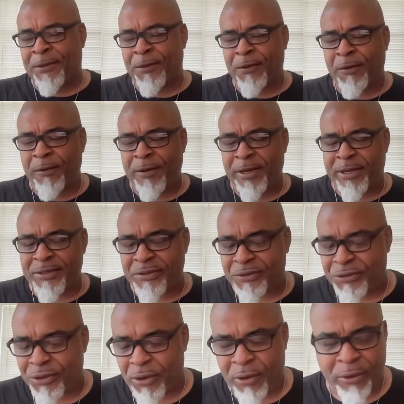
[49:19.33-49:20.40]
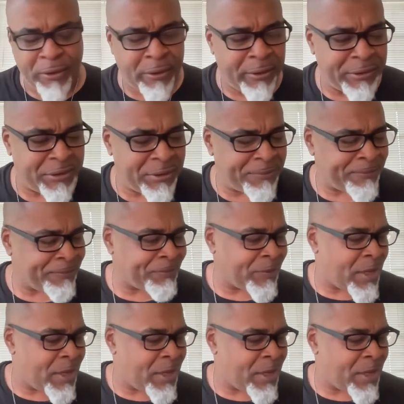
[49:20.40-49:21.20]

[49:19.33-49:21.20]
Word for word: Curious George,